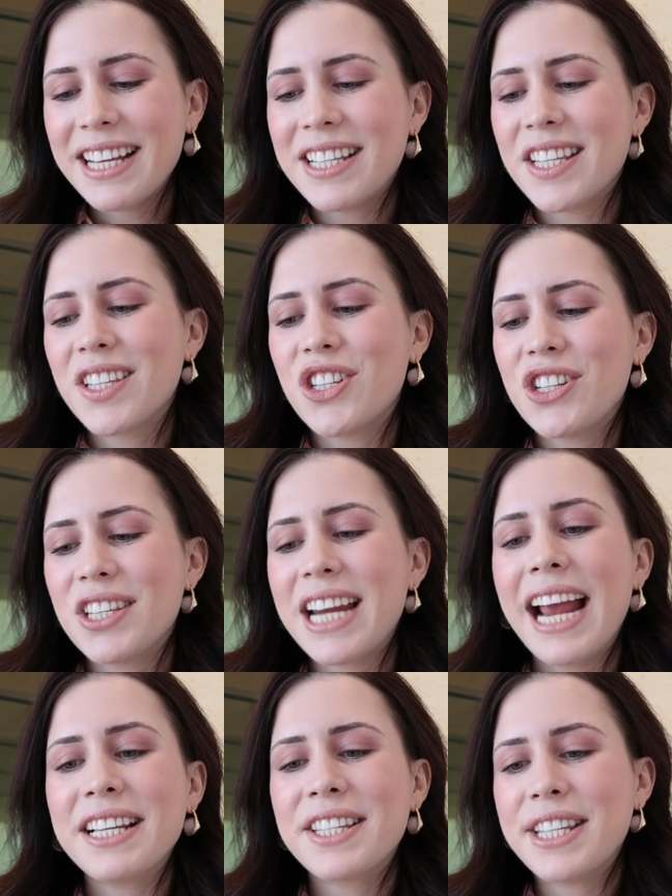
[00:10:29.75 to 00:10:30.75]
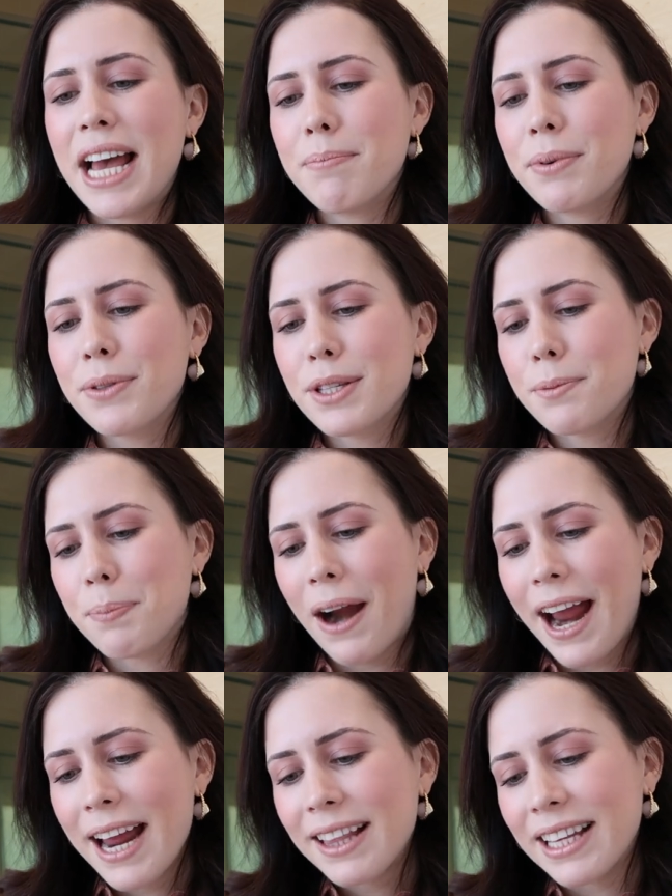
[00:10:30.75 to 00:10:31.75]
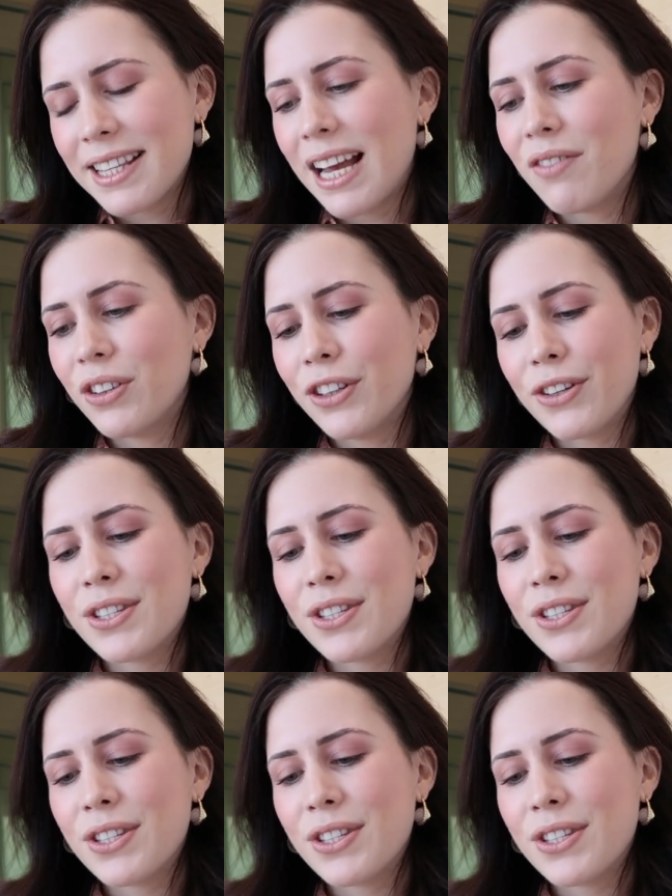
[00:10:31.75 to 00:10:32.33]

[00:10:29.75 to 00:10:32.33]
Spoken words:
This is just a sample spray. Let's have a look.